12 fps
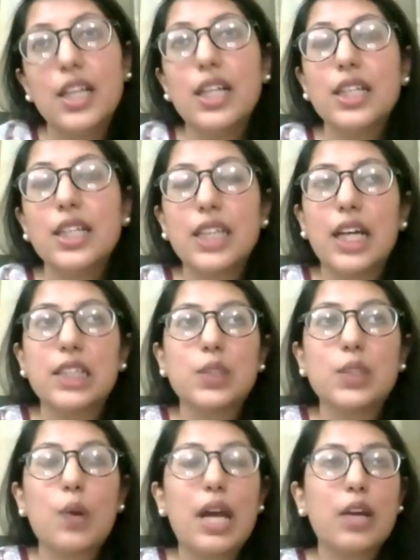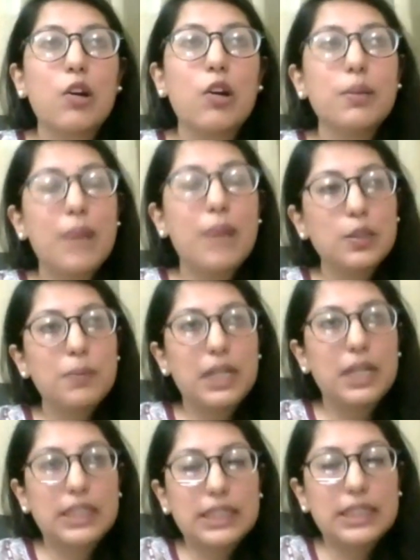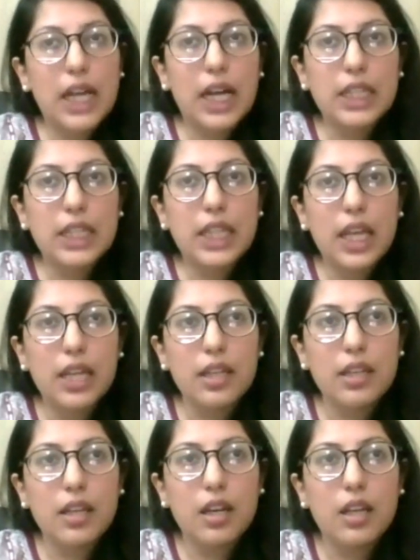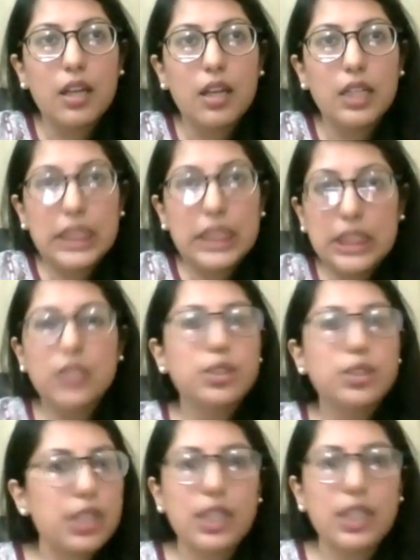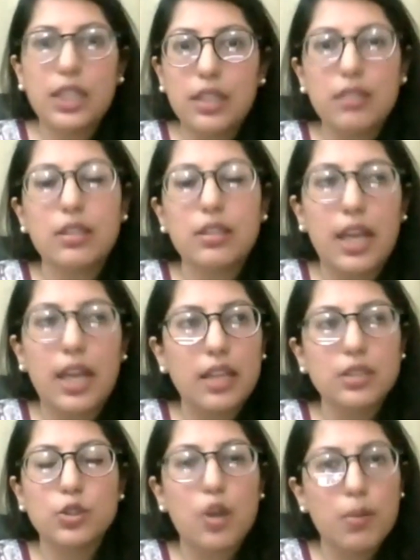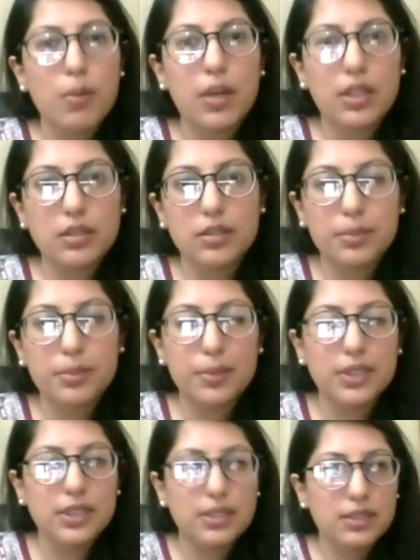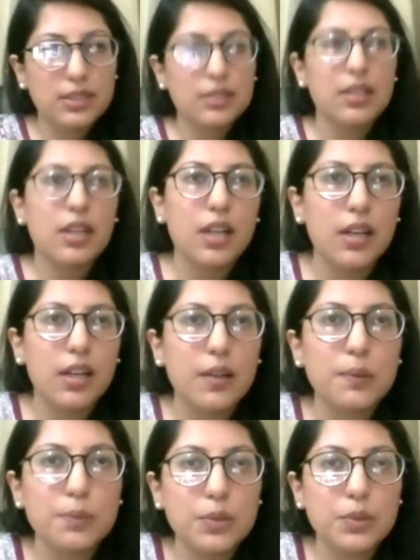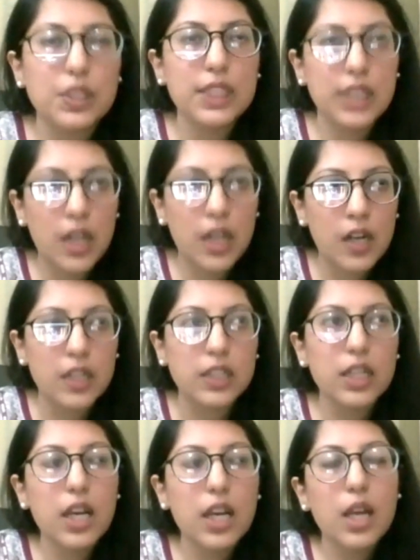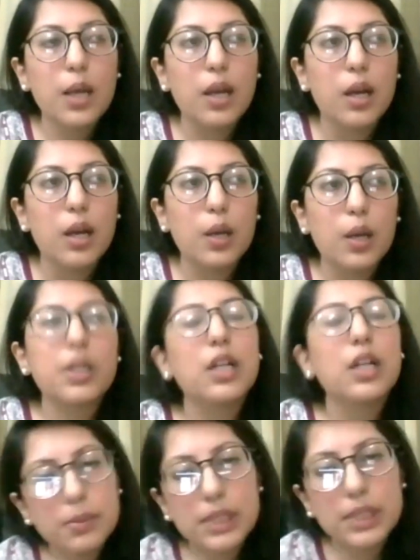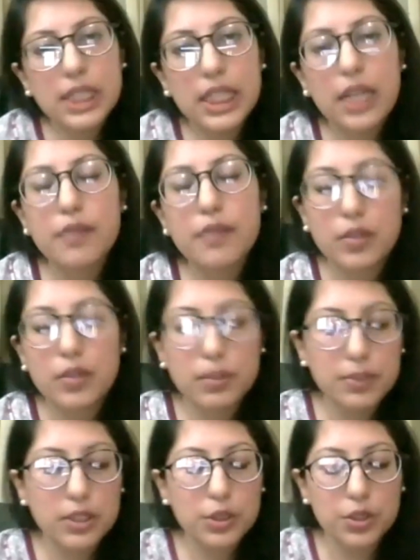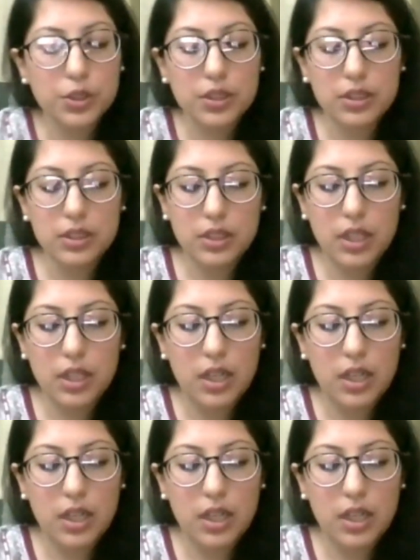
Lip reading: Yeah, so I got back to Pakistan, and initially, again, job hunt was really hard. But ultimately, I found a position